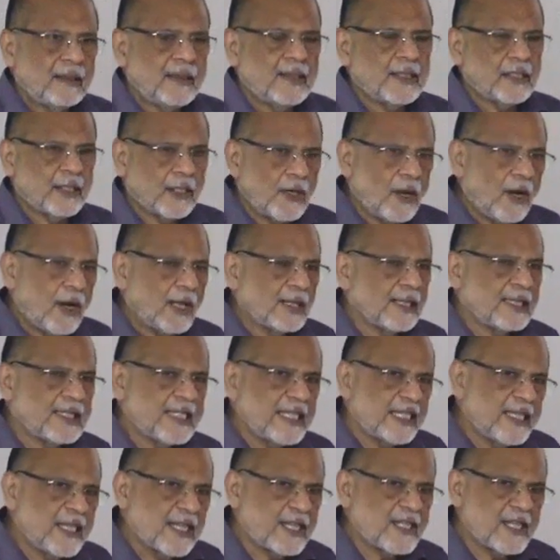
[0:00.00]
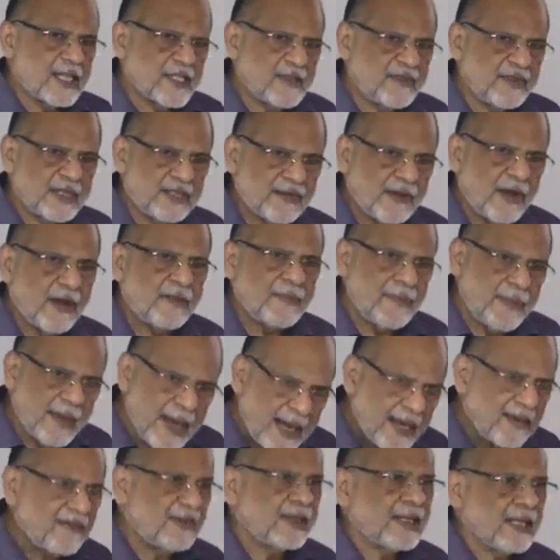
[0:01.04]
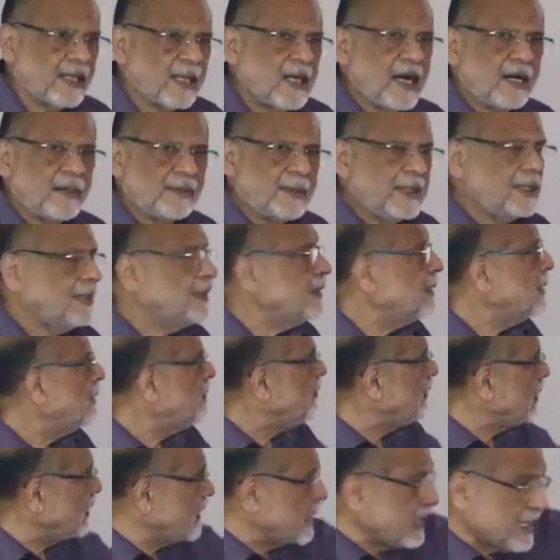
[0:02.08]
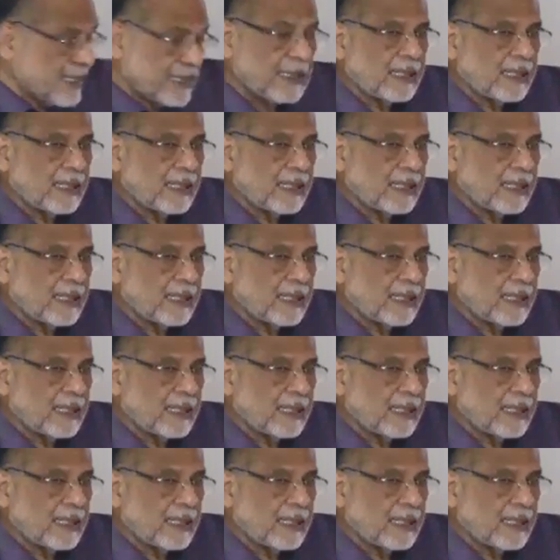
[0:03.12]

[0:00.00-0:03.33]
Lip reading: These are all the signatures which you have made with the government, with these